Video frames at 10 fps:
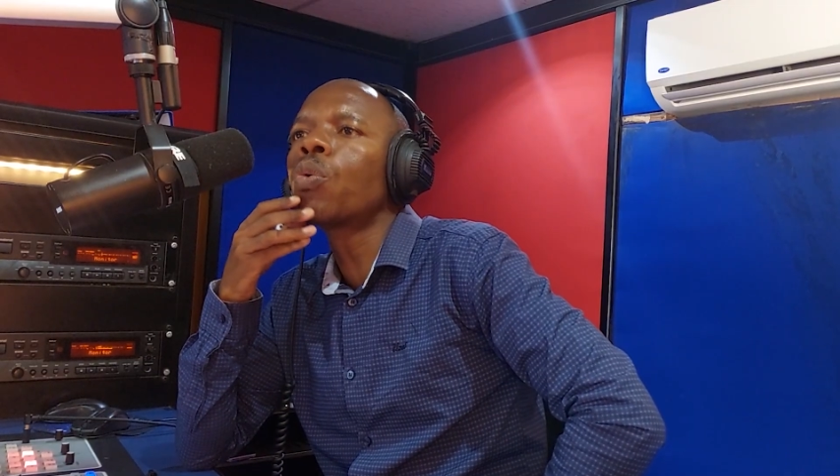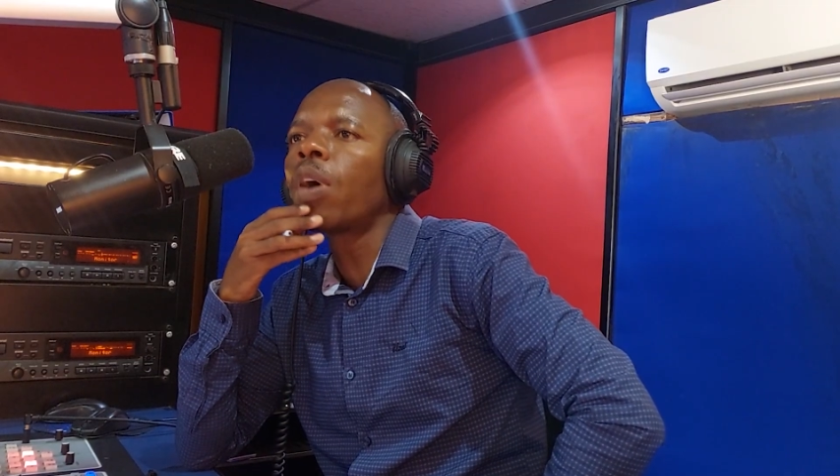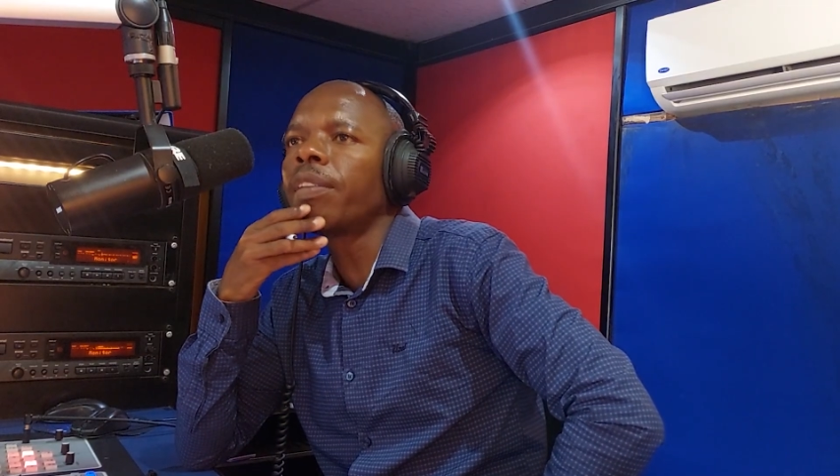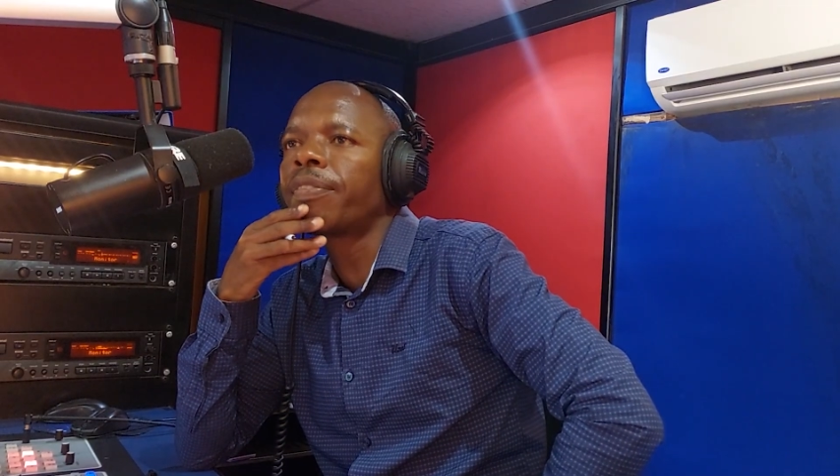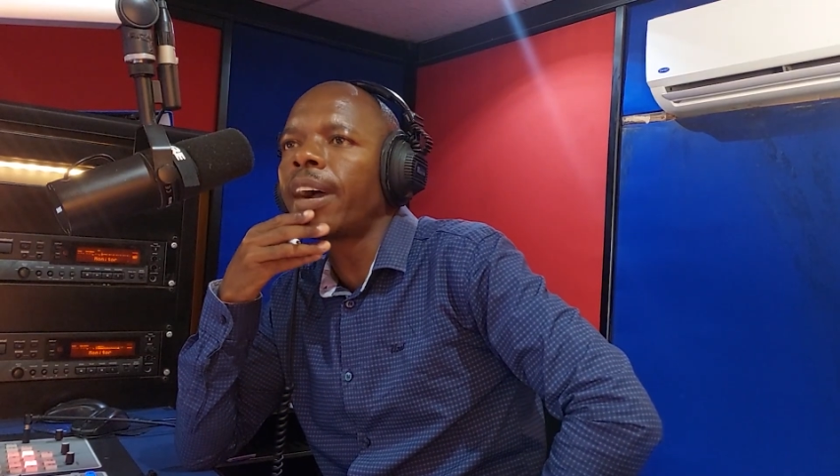
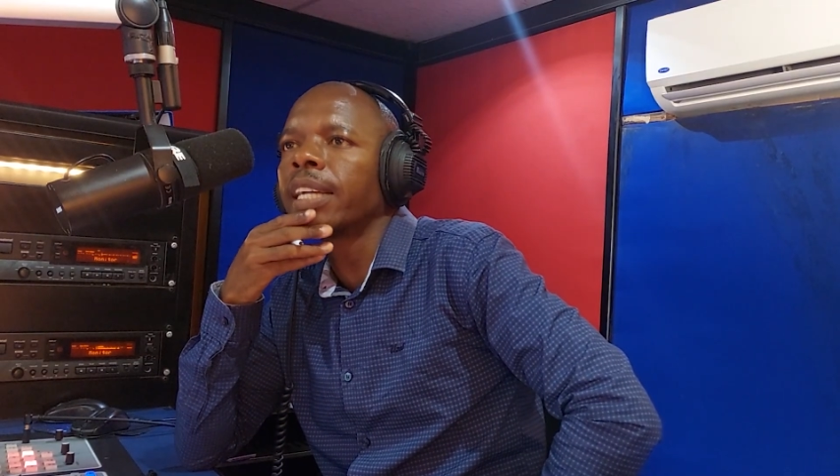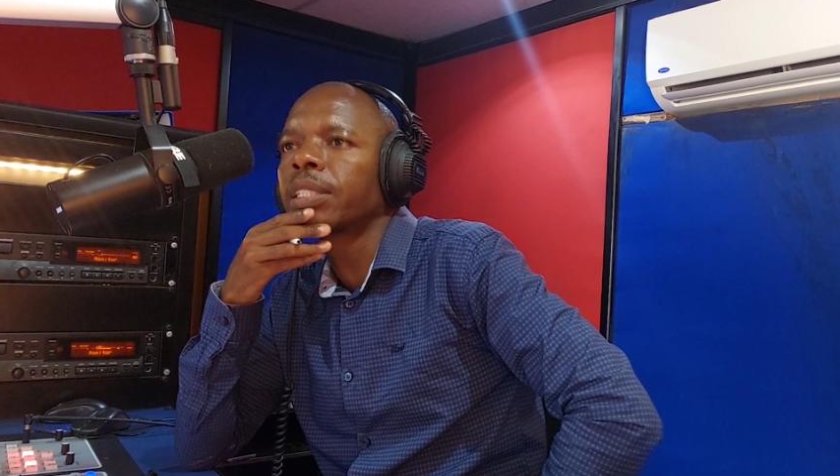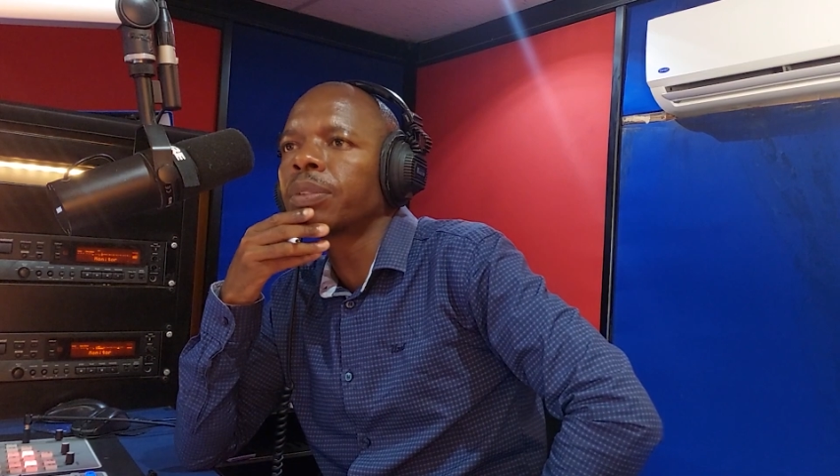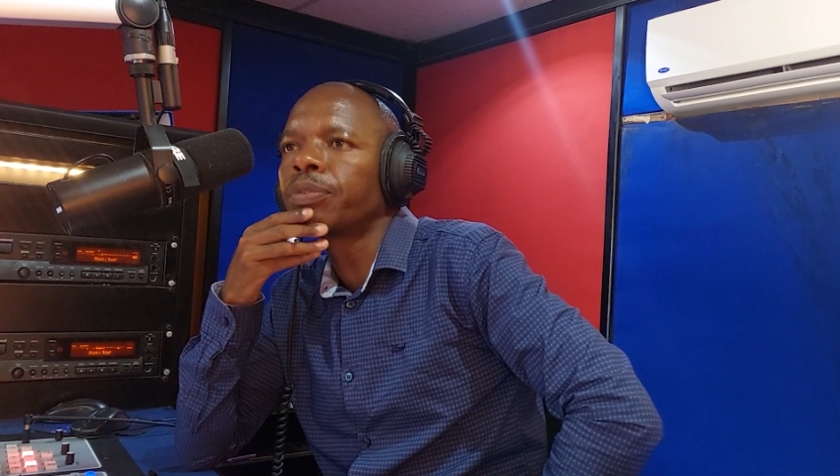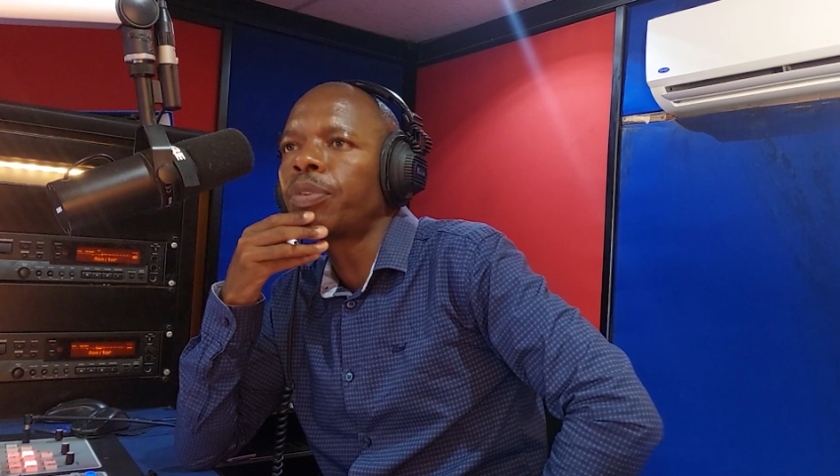
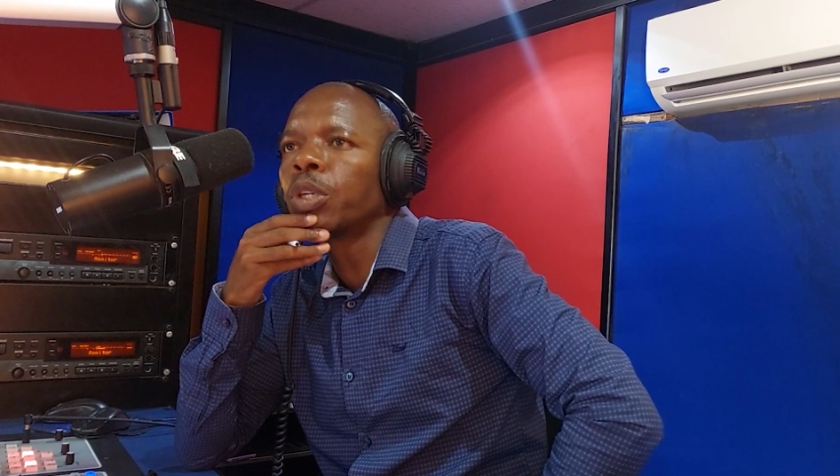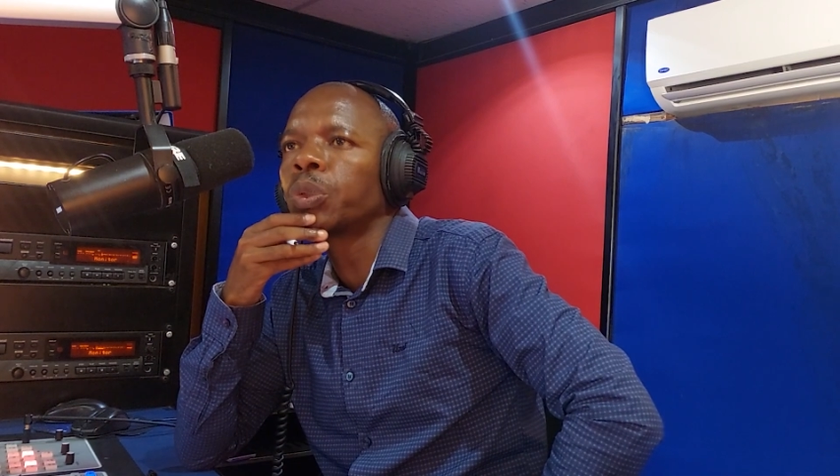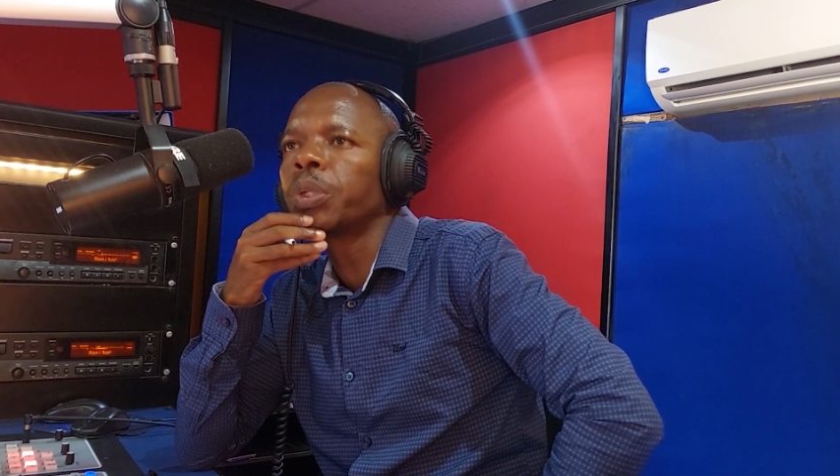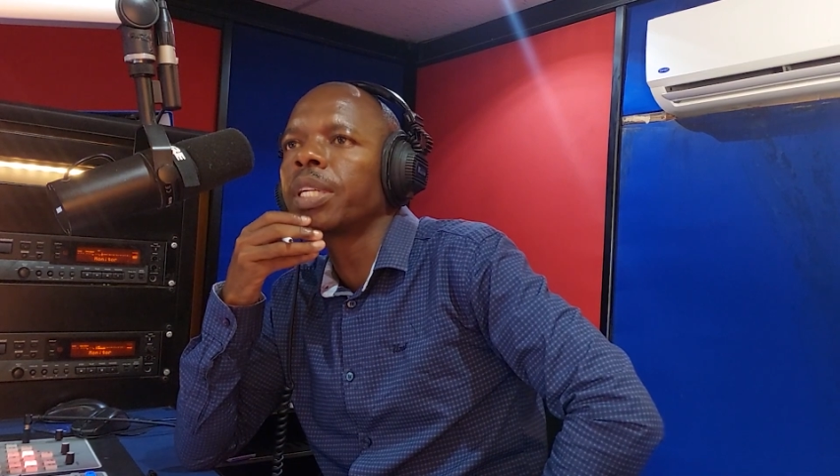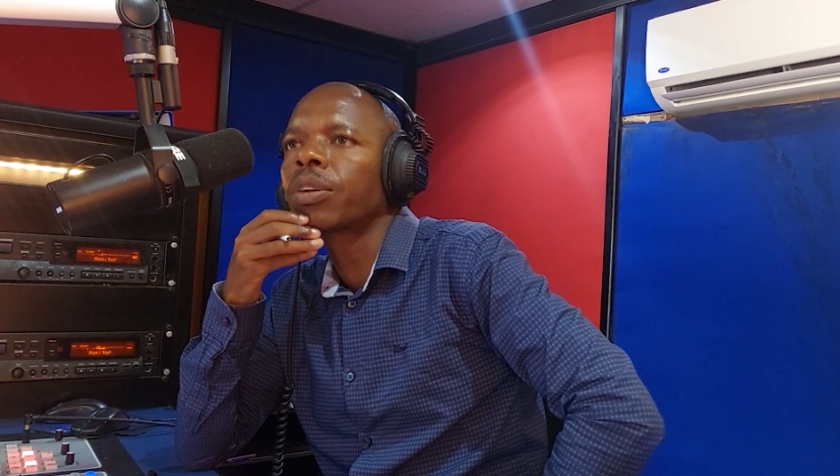qualifies
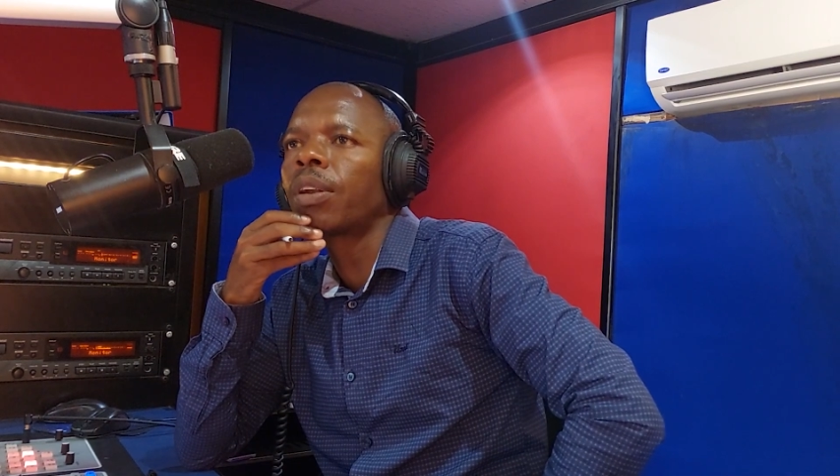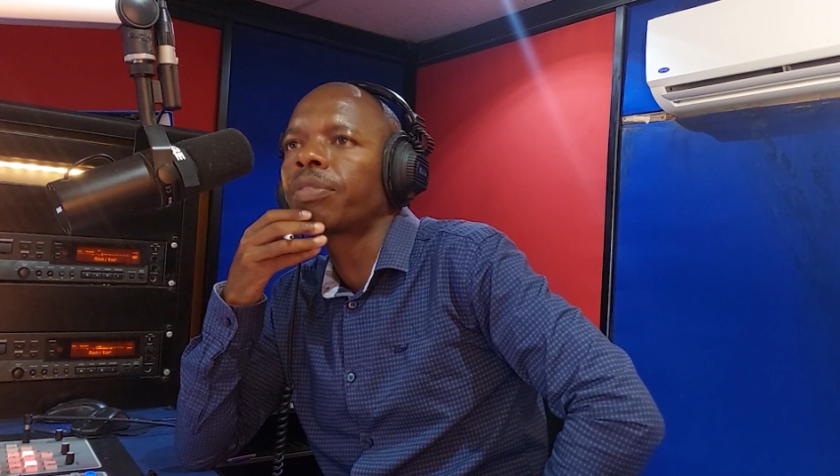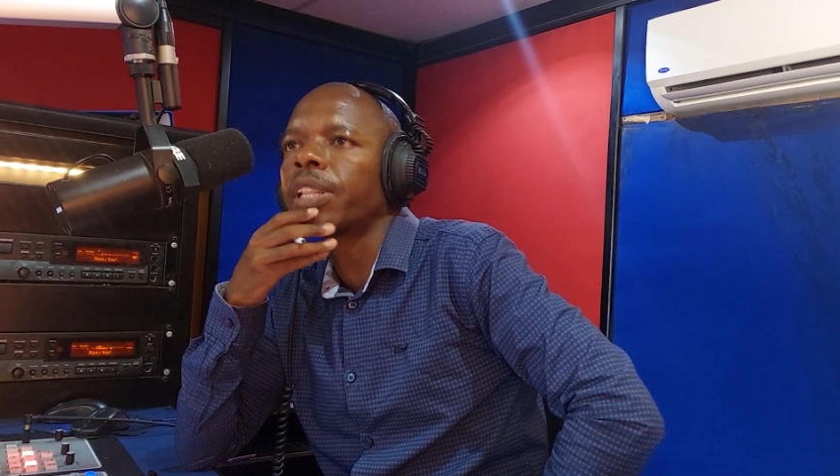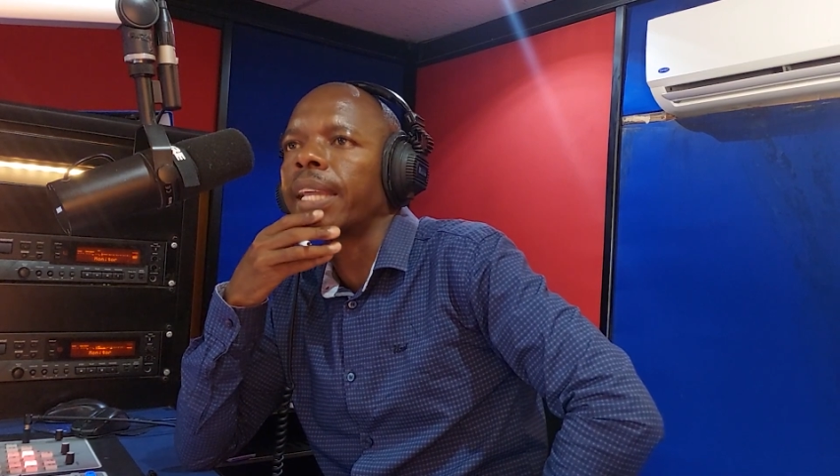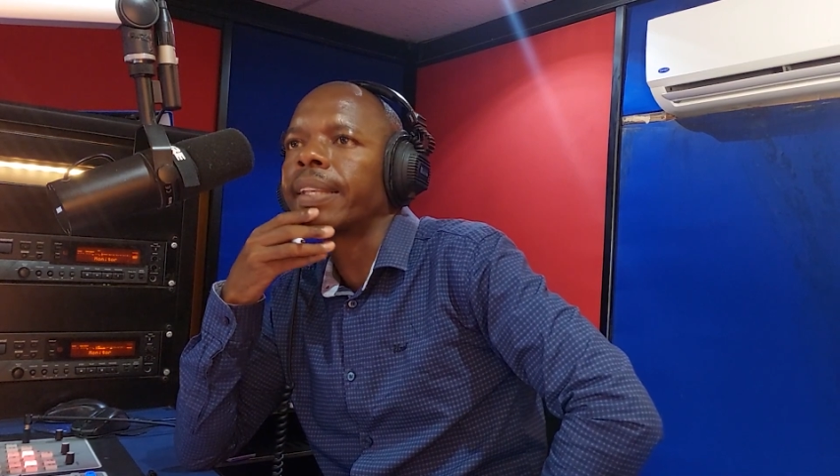to enroll
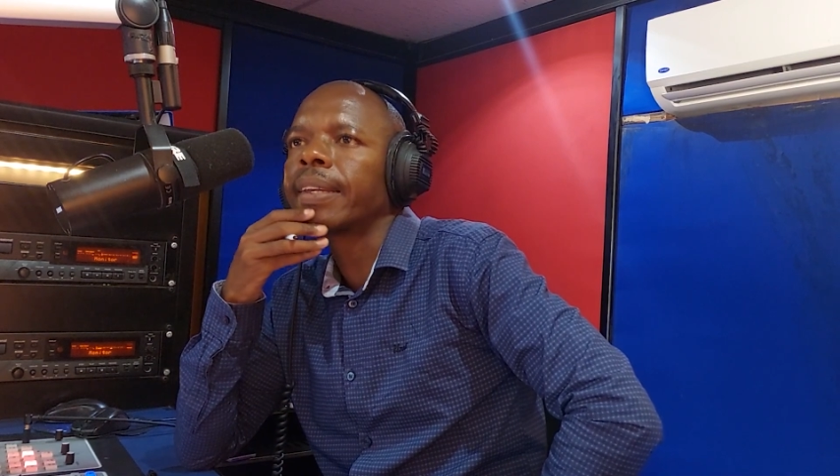for that?